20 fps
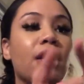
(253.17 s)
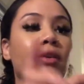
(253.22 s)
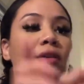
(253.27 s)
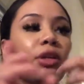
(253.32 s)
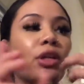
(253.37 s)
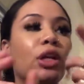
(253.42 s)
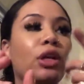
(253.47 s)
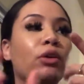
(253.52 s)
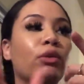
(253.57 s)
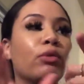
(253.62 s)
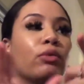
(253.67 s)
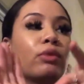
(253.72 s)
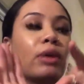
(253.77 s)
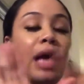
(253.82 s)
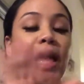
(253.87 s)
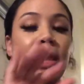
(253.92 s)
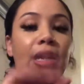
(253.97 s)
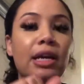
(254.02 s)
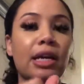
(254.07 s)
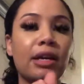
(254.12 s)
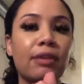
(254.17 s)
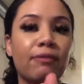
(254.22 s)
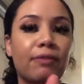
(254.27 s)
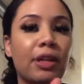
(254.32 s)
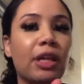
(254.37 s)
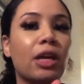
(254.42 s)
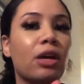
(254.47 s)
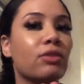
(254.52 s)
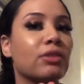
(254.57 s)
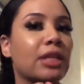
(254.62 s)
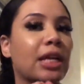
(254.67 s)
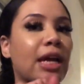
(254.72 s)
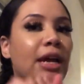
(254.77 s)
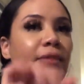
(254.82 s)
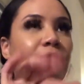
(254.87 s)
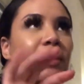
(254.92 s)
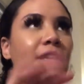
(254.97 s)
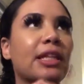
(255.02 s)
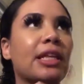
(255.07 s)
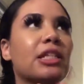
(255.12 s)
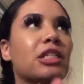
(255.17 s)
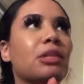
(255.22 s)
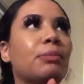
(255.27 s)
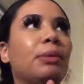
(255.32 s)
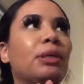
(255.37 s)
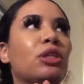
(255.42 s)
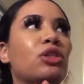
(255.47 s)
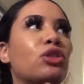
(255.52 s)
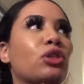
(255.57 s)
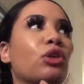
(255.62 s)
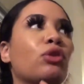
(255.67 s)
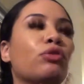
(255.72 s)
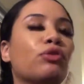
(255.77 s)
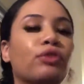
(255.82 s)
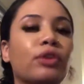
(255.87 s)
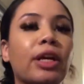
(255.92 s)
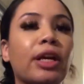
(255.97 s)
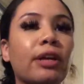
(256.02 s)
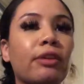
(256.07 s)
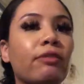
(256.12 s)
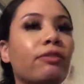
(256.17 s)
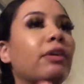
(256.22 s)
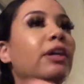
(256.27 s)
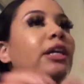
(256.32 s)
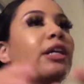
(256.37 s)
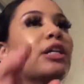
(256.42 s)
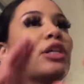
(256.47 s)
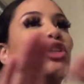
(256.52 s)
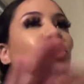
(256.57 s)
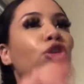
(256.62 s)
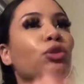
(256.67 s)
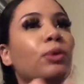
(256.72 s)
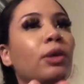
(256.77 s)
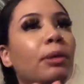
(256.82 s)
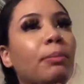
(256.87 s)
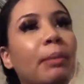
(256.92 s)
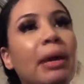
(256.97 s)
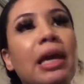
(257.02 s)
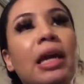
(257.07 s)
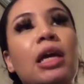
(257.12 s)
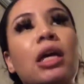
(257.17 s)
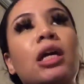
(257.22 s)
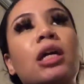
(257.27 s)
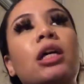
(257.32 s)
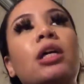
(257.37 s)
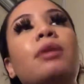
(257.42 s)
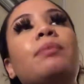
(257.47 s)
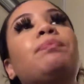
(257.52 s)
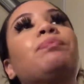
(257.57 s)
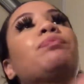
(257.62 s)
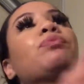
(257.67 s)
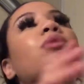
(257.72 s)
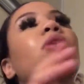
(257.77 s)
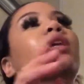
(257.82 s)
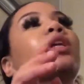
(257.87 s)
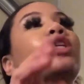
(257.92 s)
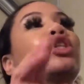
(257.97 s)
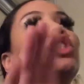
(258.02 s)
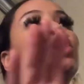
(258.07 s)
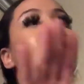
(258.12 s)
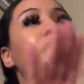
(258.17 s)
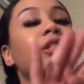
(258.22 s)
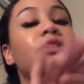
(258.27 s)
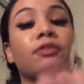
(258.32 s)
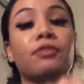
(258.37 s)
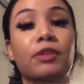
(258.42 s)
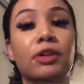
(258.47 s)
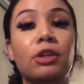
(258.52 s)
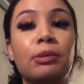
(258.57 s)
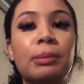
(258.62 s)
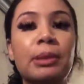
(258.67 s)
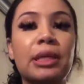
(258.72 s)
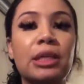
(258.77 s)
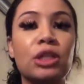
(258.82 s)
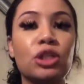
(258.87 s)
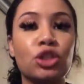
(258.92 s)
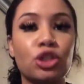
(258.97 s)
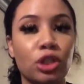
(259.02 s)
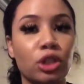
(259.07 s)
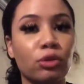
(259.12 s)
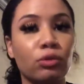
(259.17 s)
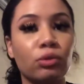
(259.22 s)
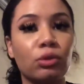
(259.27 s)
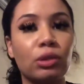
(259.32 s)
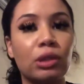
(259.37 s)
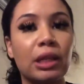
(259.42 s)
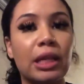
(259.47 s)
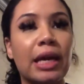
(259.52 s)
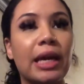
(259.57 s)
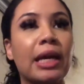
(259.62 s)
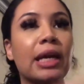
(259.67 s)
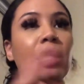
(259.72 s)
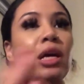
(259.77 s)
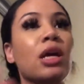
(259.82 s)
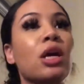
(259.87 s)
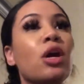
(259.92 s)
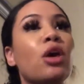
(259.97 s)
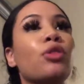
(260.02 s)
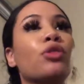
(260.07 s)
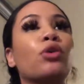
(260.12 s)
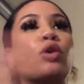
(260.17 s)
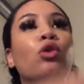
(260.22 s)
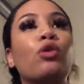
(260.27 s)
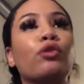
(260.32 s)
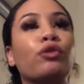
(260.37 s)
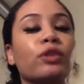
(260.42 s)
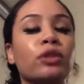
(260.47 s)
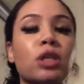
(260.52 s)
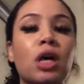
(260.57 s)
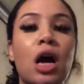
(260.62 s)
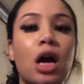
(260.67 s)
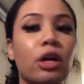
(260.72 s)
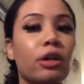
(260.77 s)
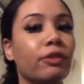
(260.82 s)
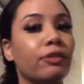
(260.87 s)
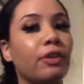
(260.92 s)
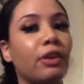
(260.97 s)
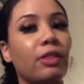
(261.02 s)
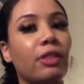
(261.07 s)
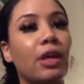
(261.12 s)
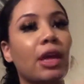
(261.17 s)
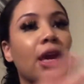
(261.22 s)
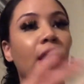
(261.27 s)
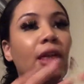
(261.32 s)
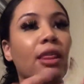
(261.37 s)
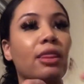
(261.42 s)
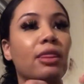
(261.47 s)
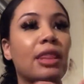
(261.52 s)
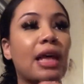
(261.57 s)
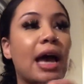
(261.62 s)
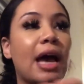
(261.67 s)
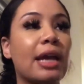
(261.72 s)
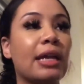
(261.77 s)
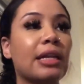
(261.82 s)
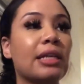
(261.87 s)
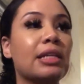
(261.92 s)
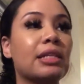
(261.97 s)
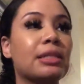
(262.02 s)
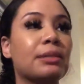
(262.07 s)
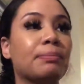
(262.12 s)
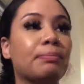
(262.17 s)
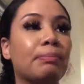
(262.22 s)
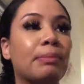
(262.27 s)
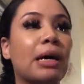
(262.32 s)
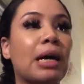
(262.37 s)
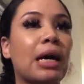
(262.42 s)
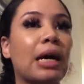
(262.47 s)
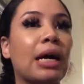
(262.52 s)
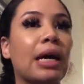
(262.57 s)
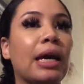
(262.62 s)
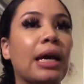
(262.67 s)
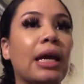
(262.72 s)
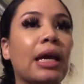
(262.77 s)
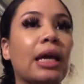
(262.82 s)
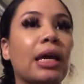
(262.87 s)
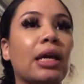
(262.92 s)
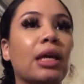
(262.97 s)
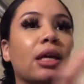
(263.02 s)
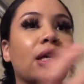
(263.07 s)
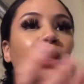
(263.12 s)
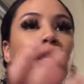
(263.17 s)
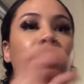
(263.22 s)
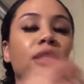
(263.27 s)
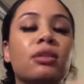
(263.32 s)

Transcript: editing videos. I find that to be so freaking fun. Doing makeup, just filming in general, the whole photography thing, that's my